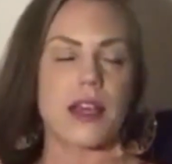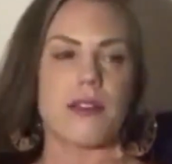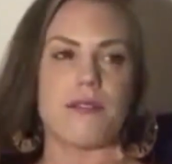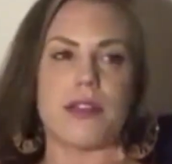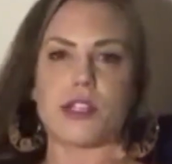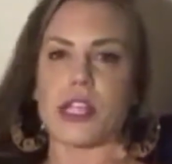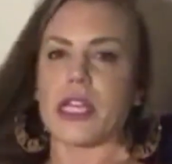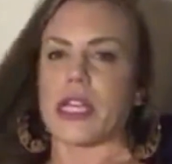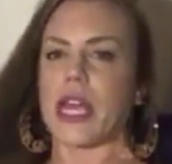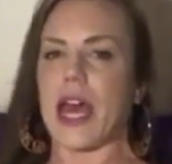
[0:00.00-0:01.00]

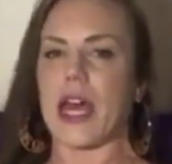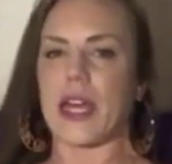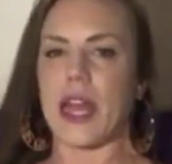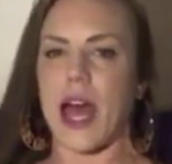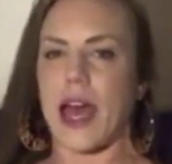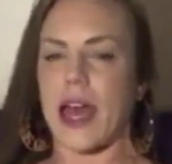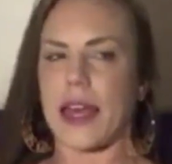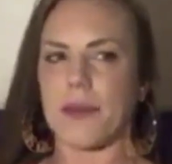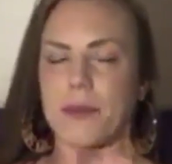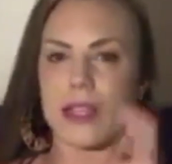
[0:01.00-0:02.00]
vision, and
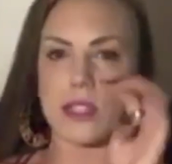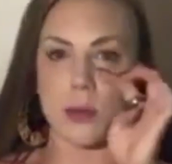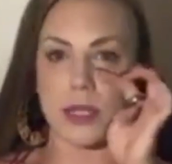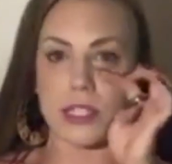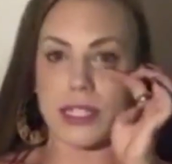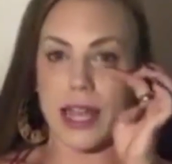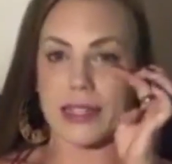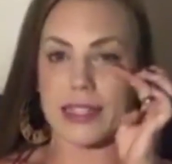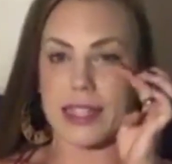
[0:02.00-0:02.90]
it makes so much sense,